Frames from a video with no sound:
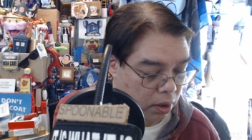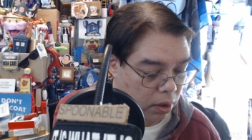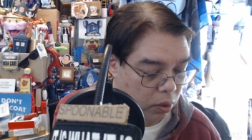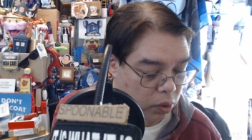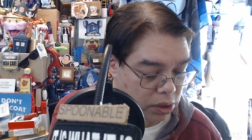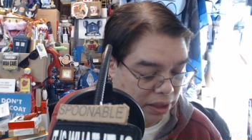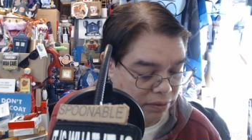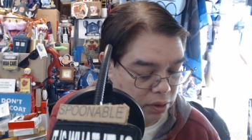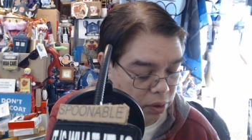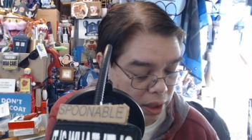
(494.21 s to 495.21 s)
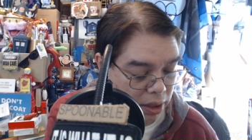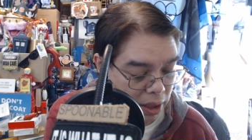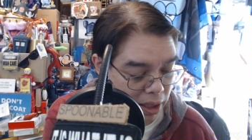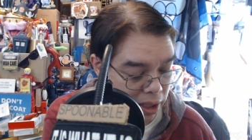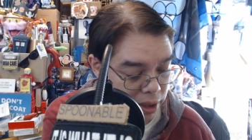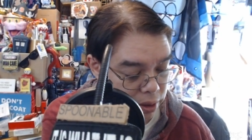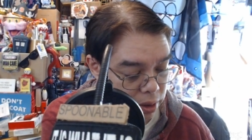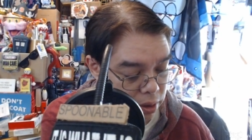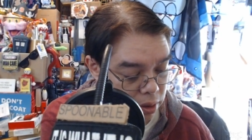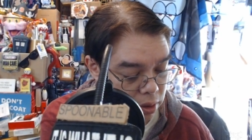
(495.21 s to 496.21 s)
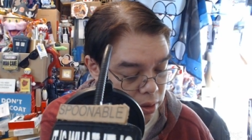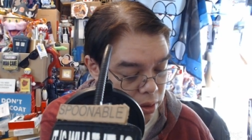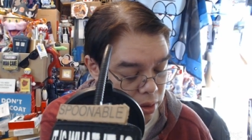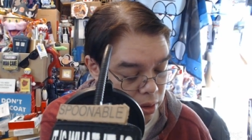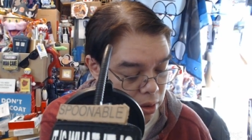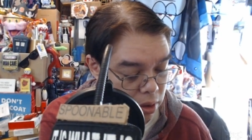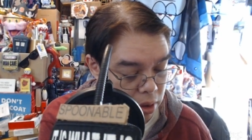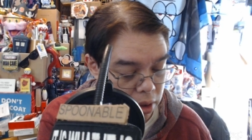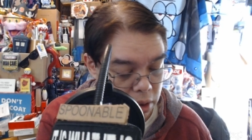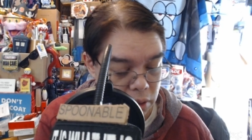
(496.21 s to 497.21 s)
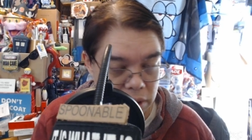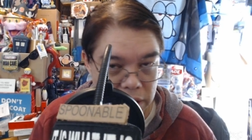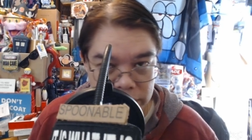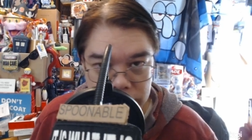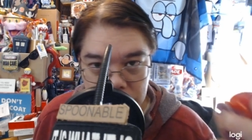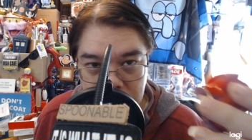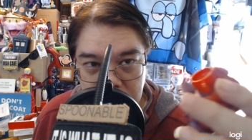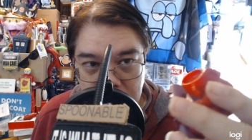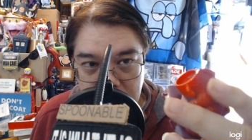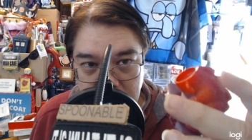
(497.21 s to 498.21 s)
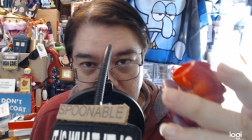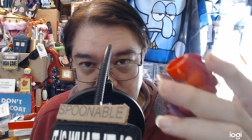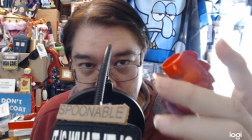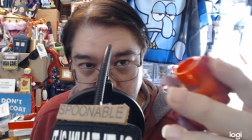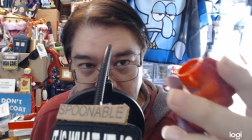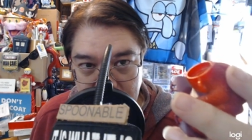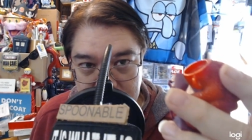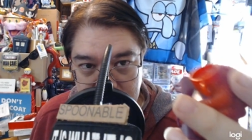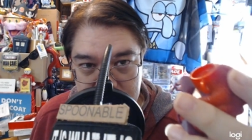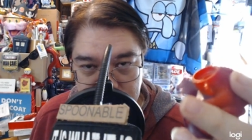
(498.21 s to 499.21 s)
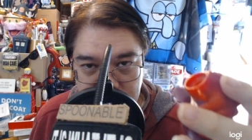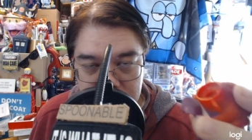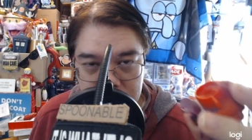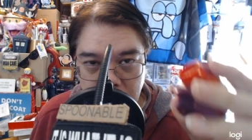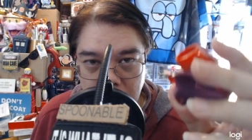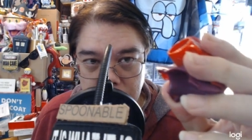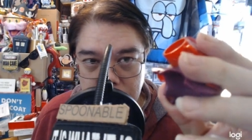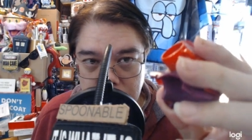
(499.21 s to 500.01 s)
Which leaves, okay, I had, if the new head doesn't fit on...